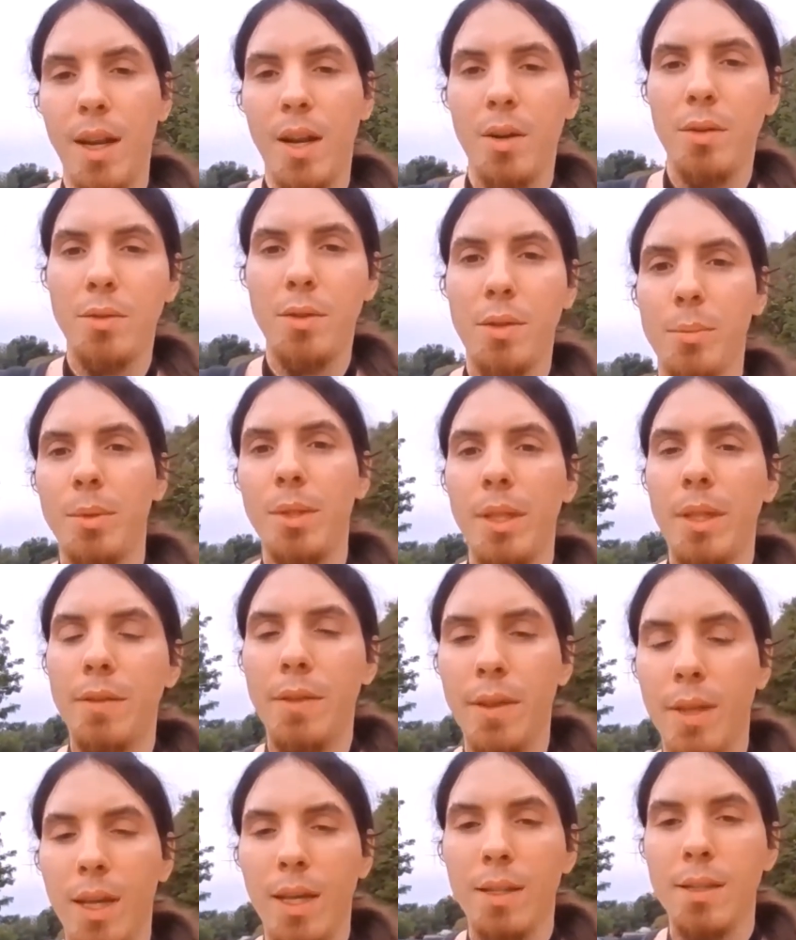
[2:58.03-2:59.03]
and I don't just
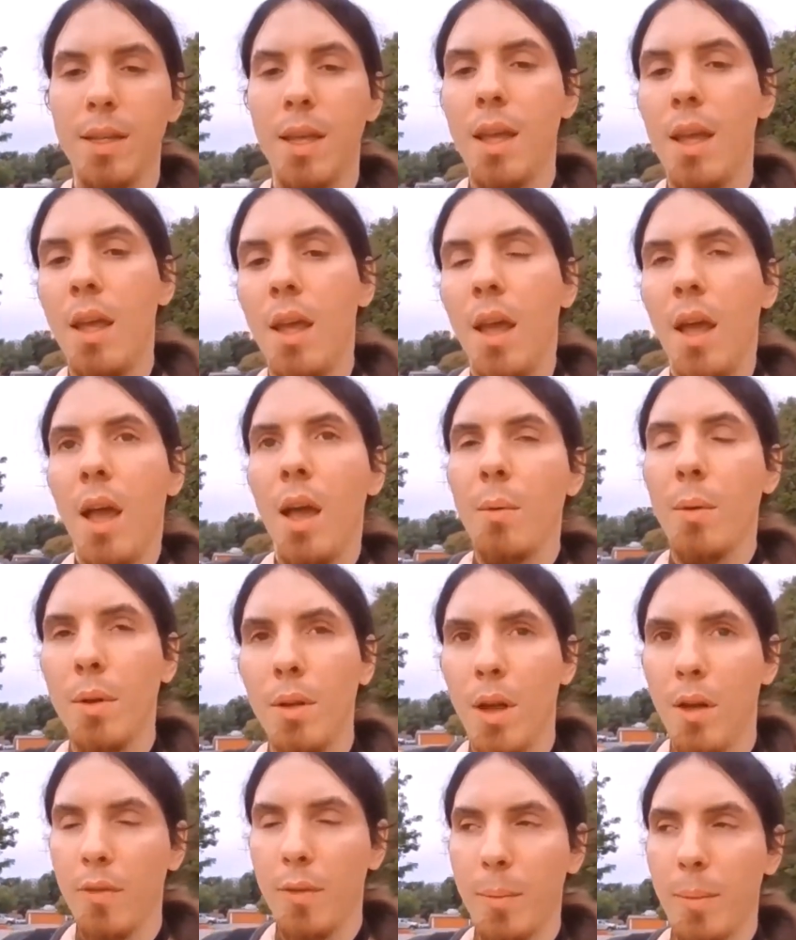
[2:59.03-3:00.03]
believe in things. I
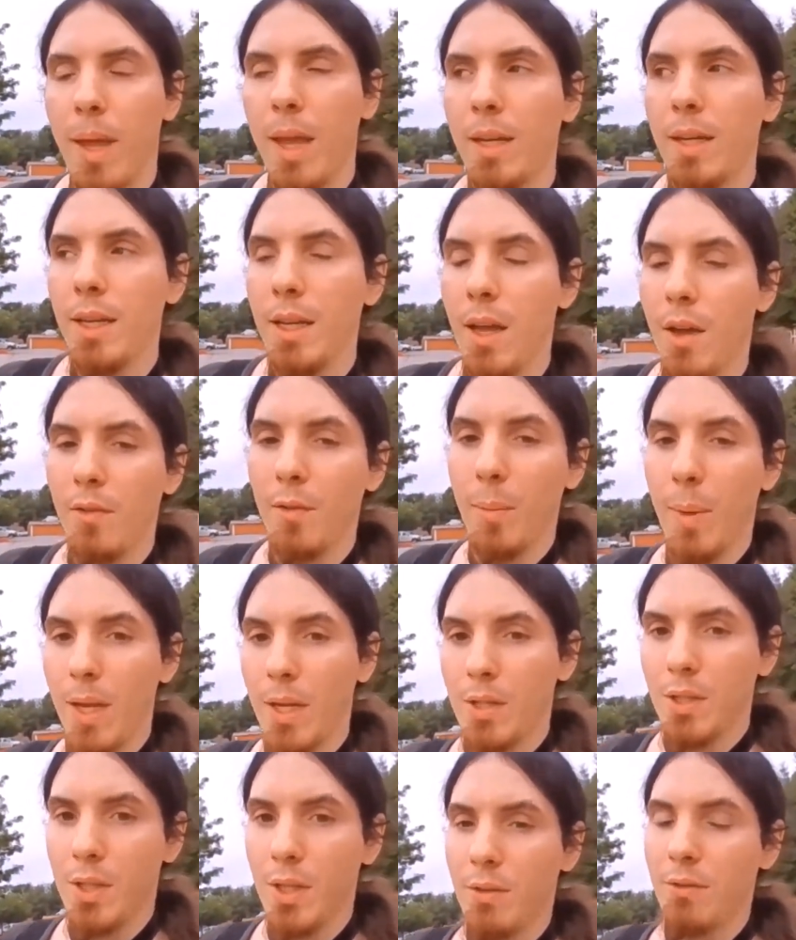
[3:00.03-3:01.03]
want confirm any
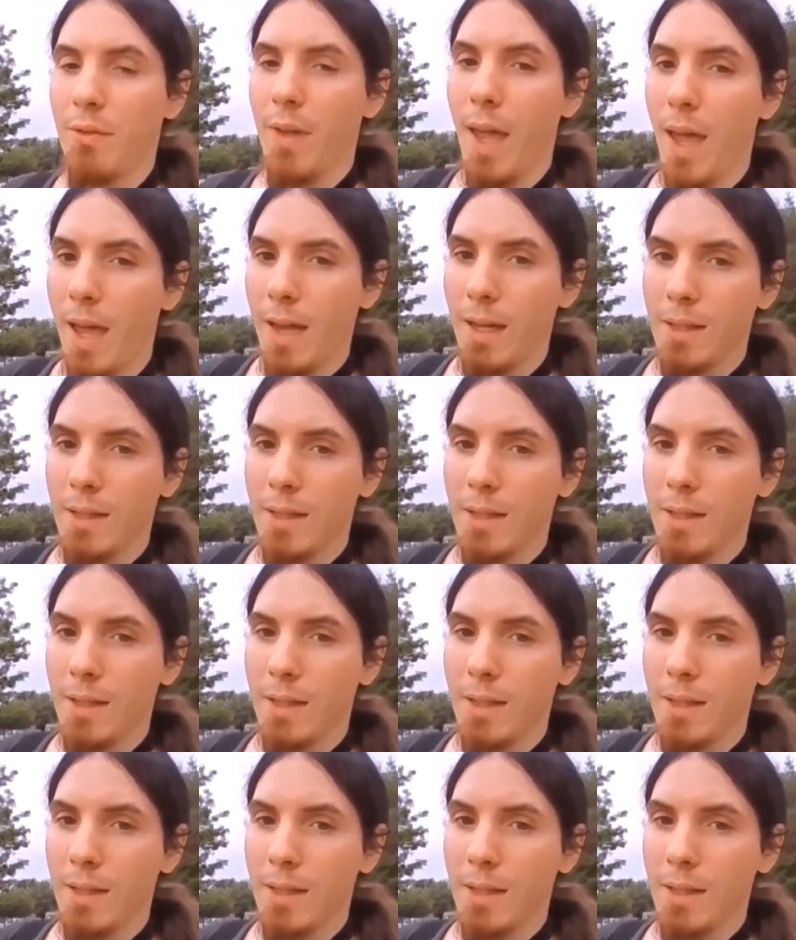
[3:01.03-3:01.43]
confirmation and